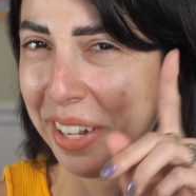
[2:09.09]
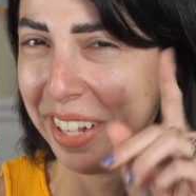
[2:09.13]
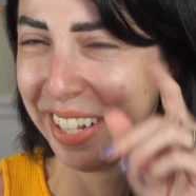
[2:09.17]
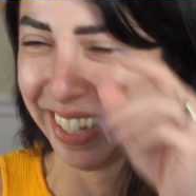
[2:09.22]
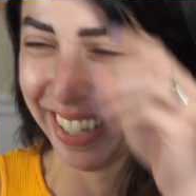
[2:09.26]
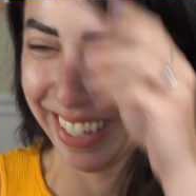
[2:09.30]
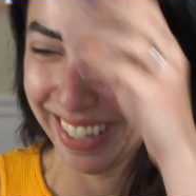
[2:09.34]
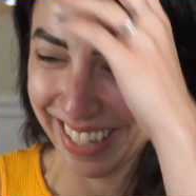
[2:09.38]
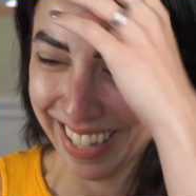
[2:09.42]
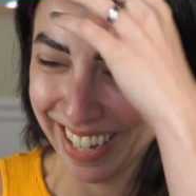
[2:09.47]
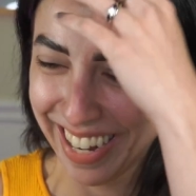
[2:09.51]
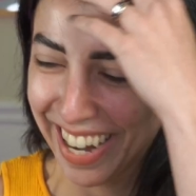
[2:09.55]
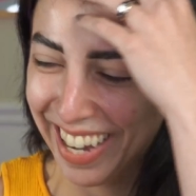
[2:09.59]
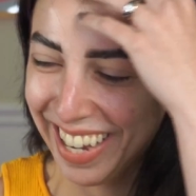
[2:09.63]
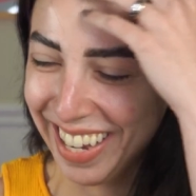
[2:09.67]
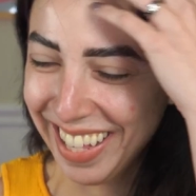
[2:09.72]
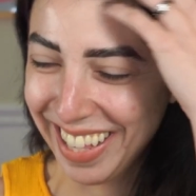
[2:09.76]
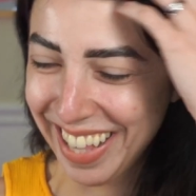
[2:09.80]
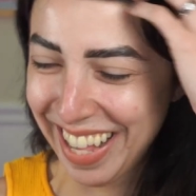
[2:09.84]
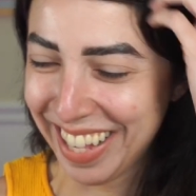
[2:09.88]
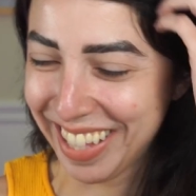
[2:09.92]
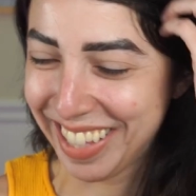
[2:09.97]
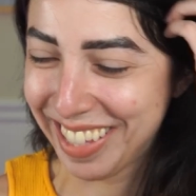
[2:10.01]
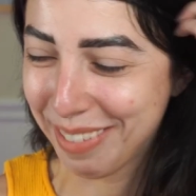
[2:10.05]
And
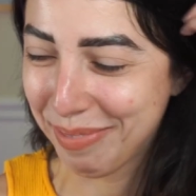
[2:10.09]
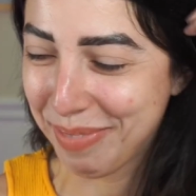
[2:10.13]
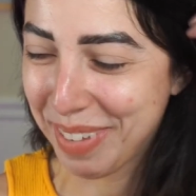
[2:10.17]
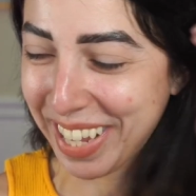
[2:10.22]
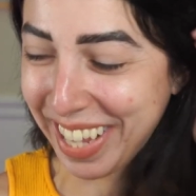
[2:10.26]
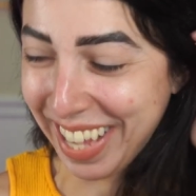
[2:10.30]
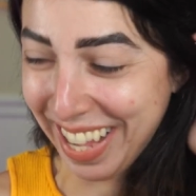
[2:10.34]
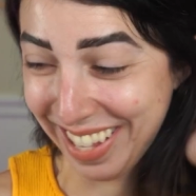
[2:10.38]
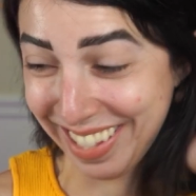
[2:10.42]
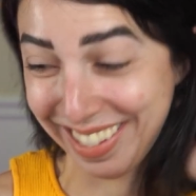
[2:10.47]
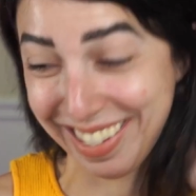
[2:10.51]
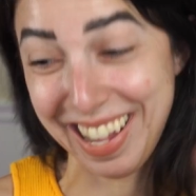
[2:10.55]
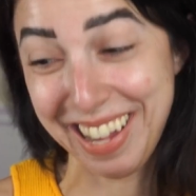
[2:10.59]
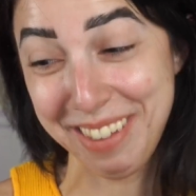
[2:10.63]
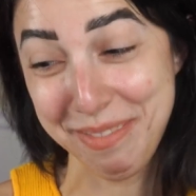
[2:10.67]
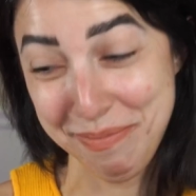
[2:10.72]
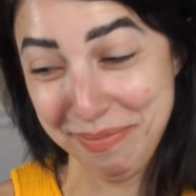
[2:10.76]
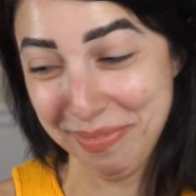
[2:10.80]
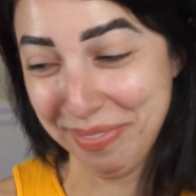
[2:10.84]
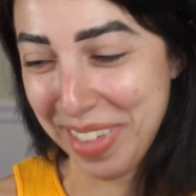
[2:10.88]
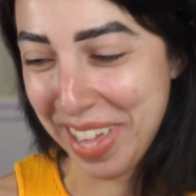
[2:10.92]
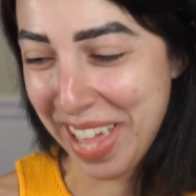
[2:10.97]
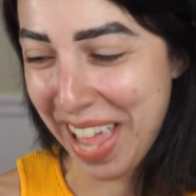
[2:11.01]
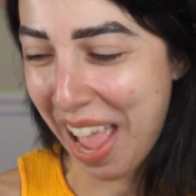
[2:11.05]
it's because I
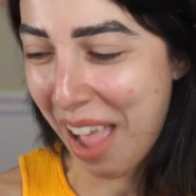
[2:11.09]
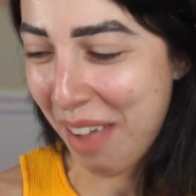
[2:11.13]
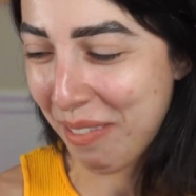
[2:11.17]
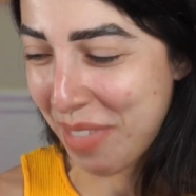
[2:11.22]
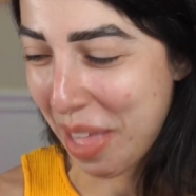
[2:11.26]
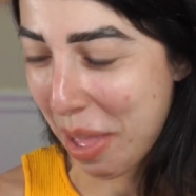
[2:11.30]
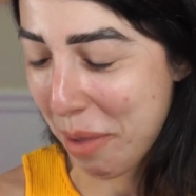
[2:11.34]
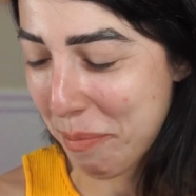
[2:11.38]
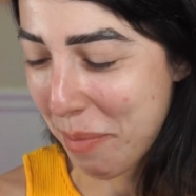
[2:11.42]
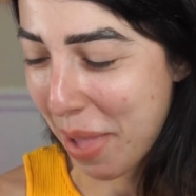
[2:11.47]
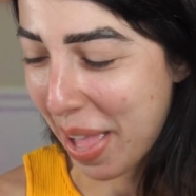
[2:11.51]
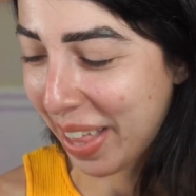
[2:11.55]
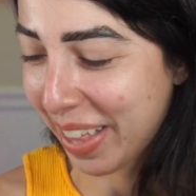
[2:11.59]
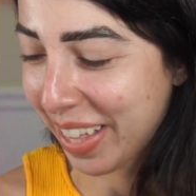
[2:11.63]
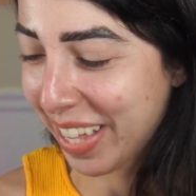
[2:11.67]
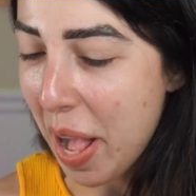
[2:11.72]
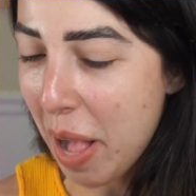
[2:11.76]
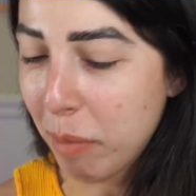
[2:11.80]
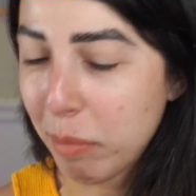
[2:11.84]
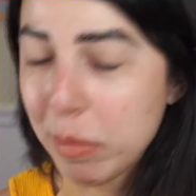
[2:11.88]
have that palette.